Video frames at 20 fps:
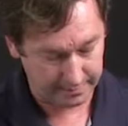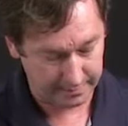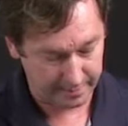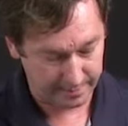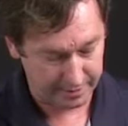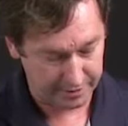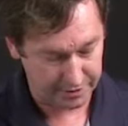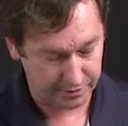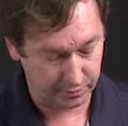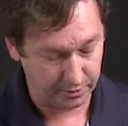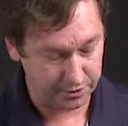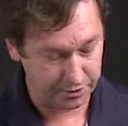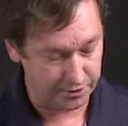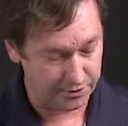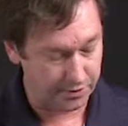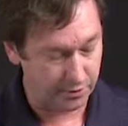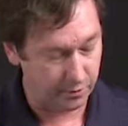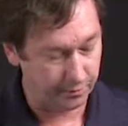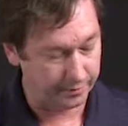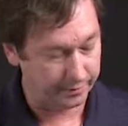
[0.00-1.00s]
Now my switch
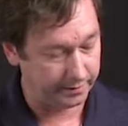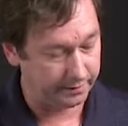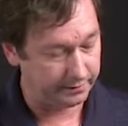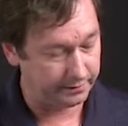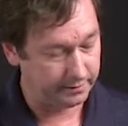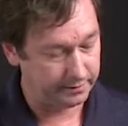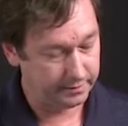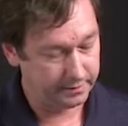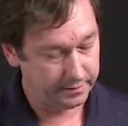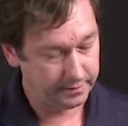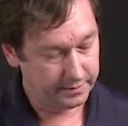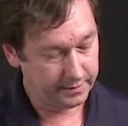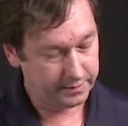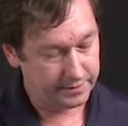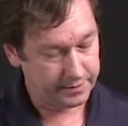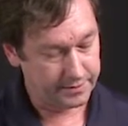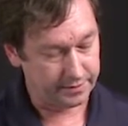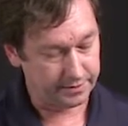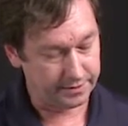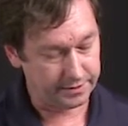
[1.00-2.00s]
is open,
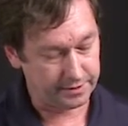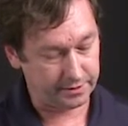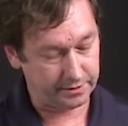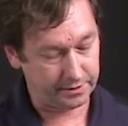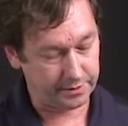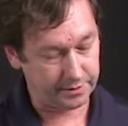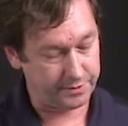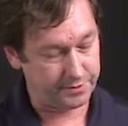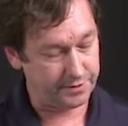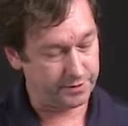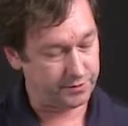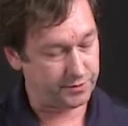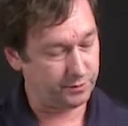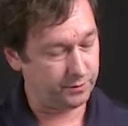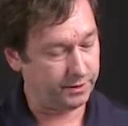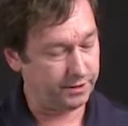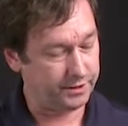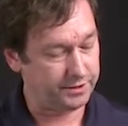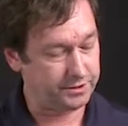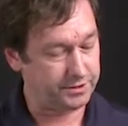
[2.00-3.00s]
so let's close the
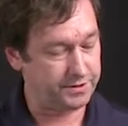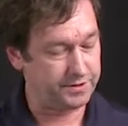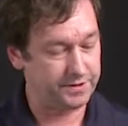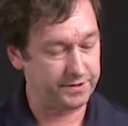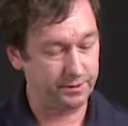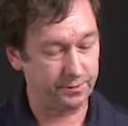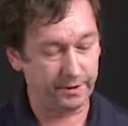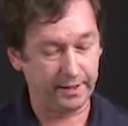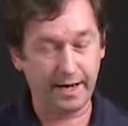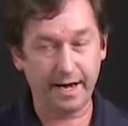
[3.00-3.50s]
switch and see what